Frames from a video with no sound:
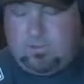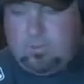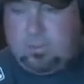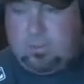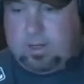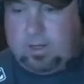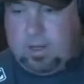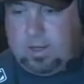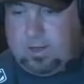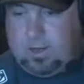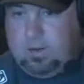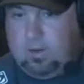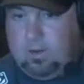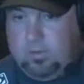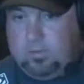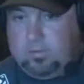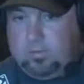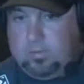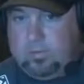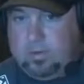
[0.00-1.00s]
everybody kind of
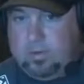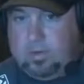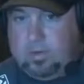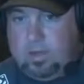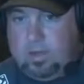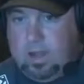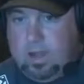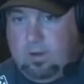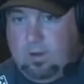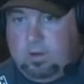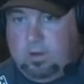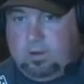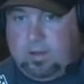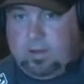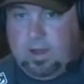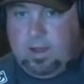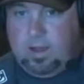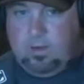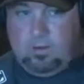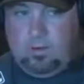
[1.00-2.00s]
knows how it went
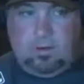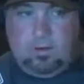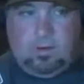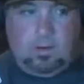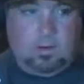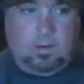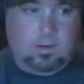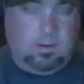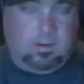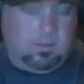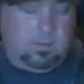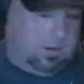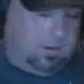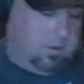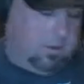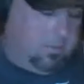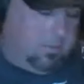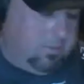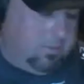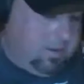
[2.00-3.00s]
down, and and you
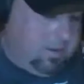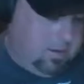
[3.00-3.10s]
know,